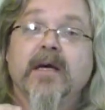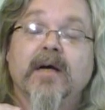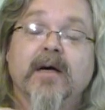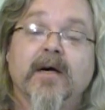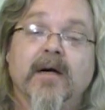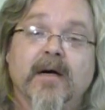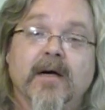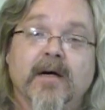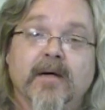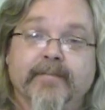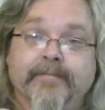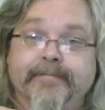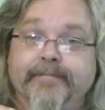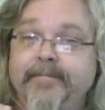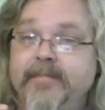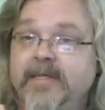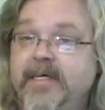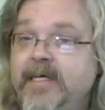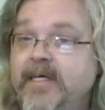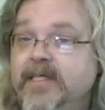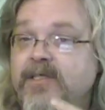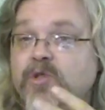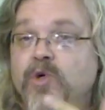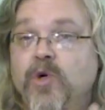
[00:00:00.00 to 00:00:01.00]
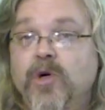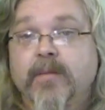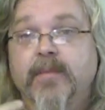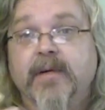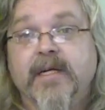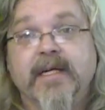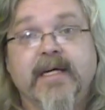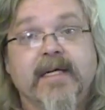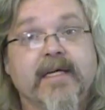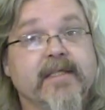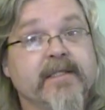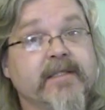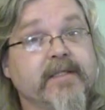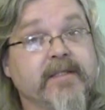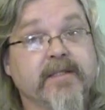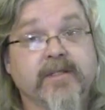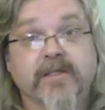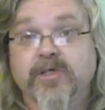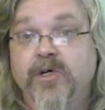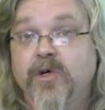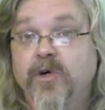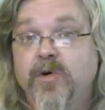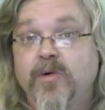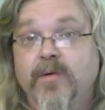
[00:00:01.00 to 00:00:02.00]
um, its orbit is,
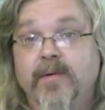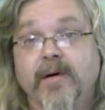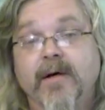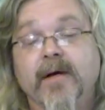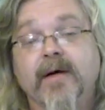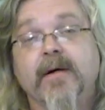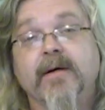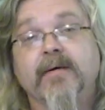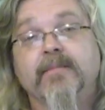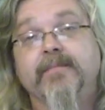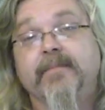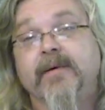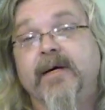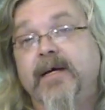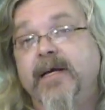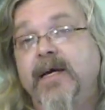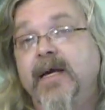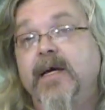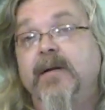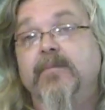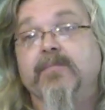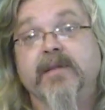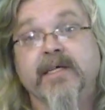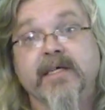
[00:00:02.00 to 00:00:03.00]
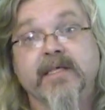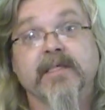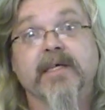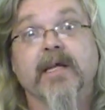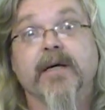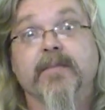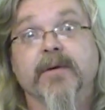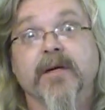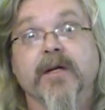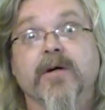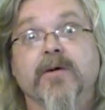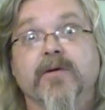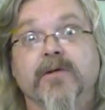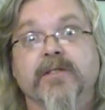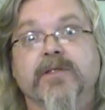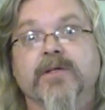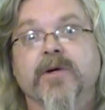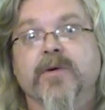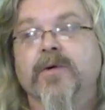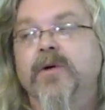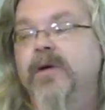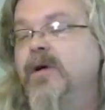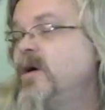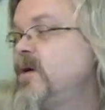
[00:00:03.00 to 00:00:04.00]
so um, again, please let me know what's
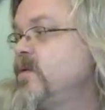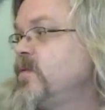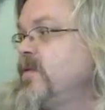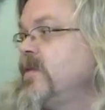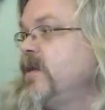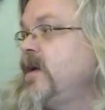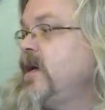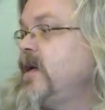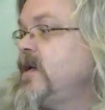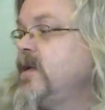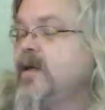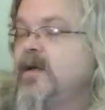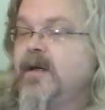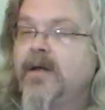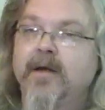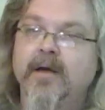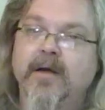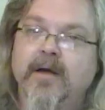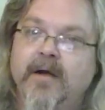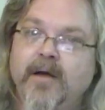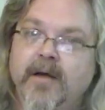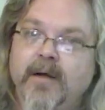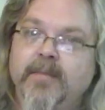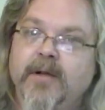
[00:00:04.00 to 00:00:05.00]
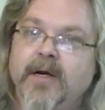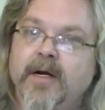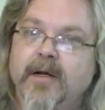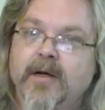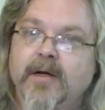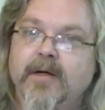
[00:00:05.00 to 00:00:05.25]
going on with that. I'm not one